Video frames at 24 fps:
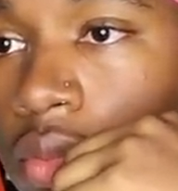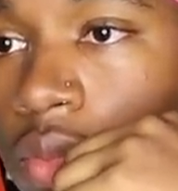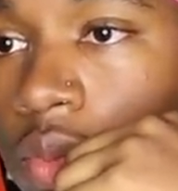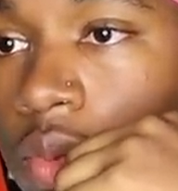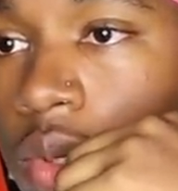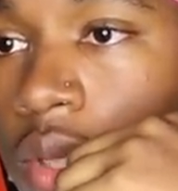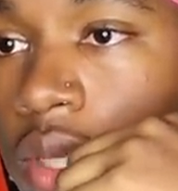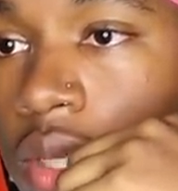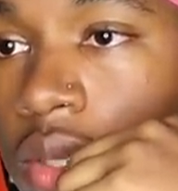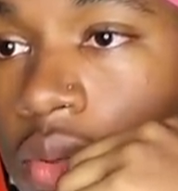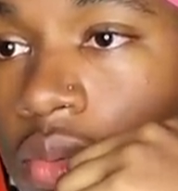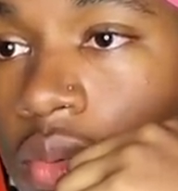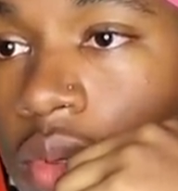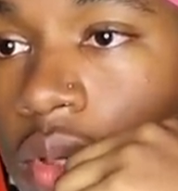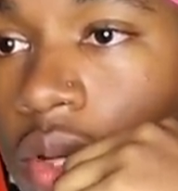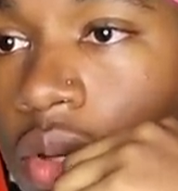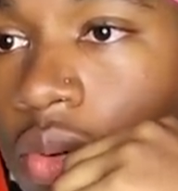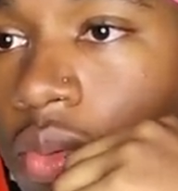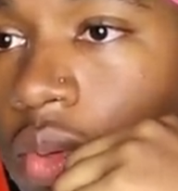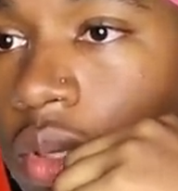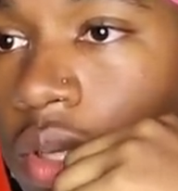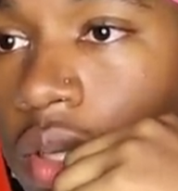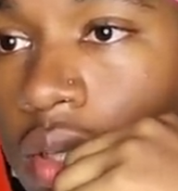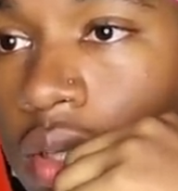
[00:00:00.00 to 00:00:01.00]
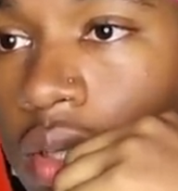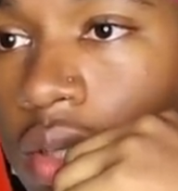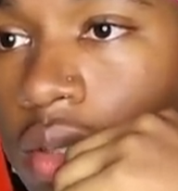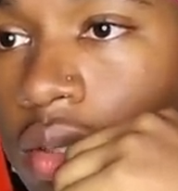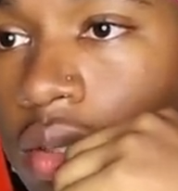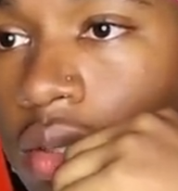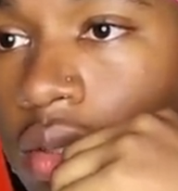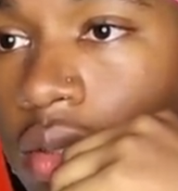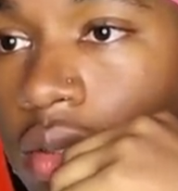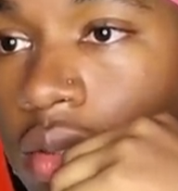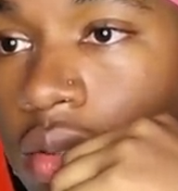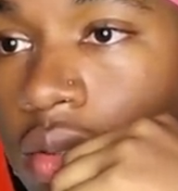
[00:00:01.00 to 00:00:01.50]
What are you doing?
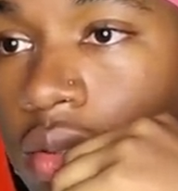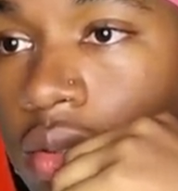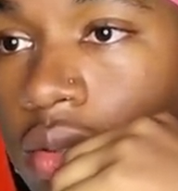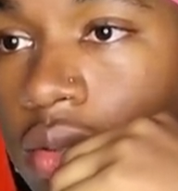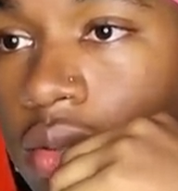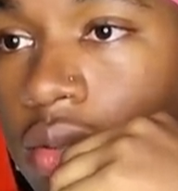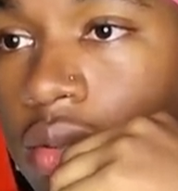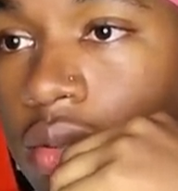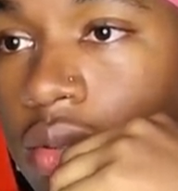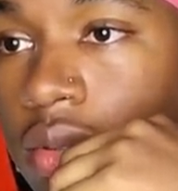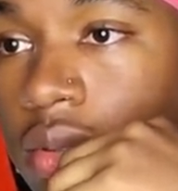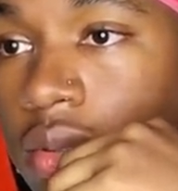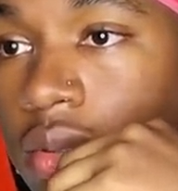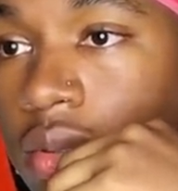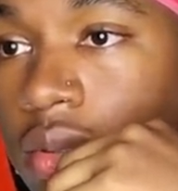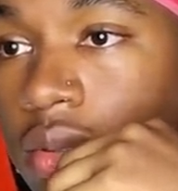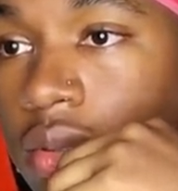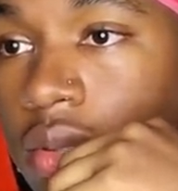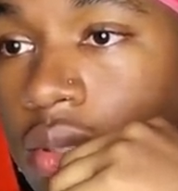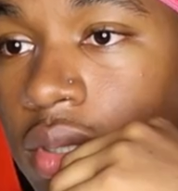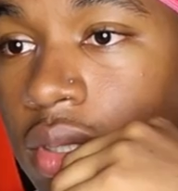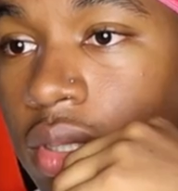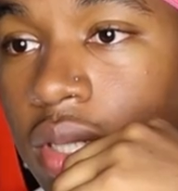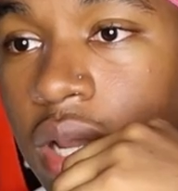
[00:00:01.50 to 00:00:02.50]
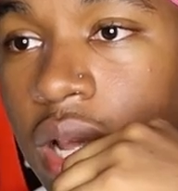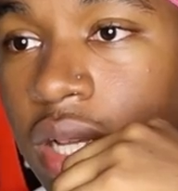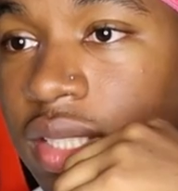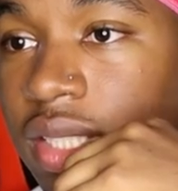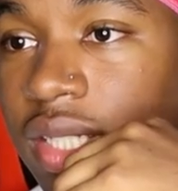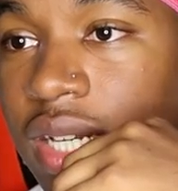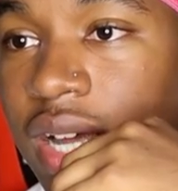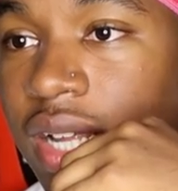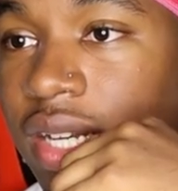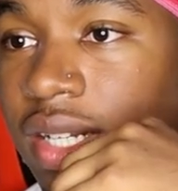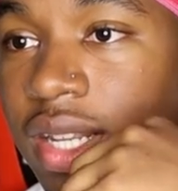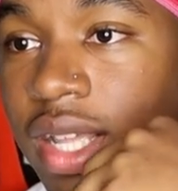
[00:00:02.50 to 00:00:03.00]
I don't know.
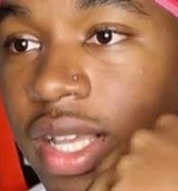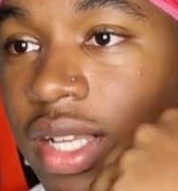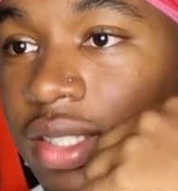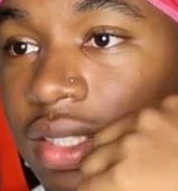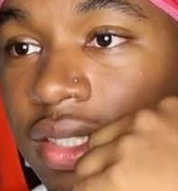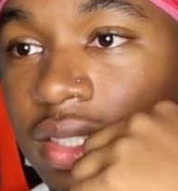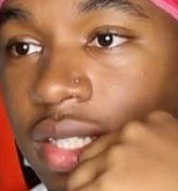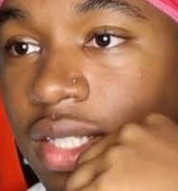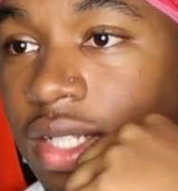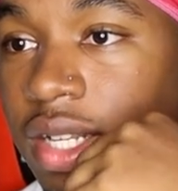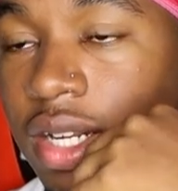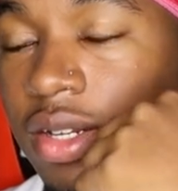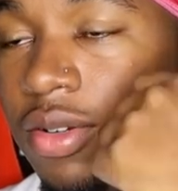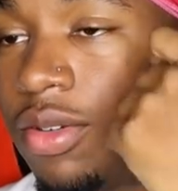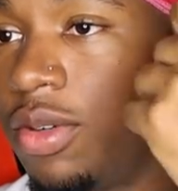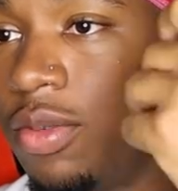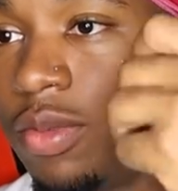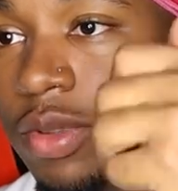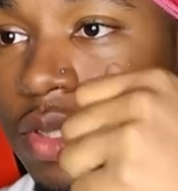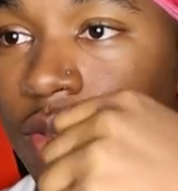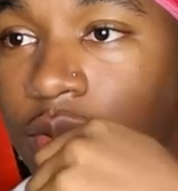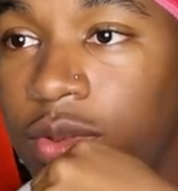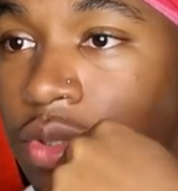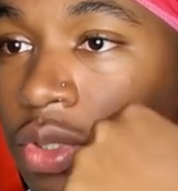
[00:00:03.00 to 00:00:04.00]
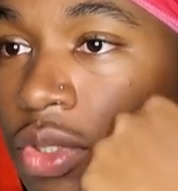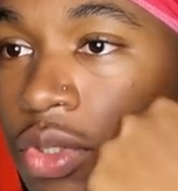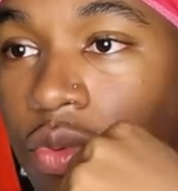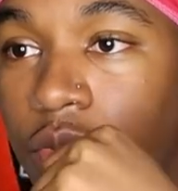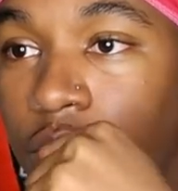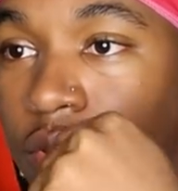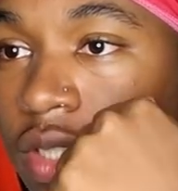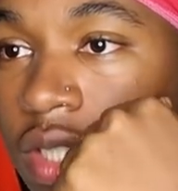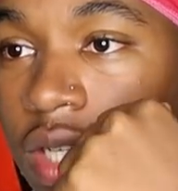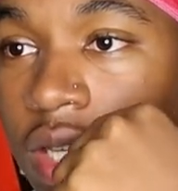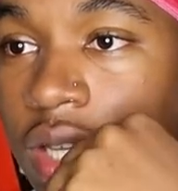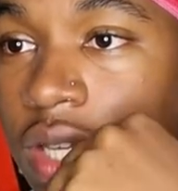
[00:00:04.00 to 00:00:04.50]
That's not dancing. I don't know what you were doing
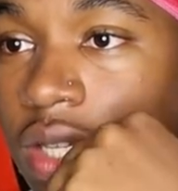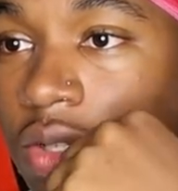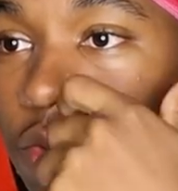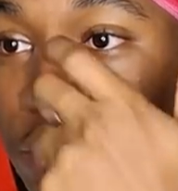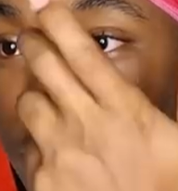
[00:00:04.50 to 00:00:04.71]
with your hand.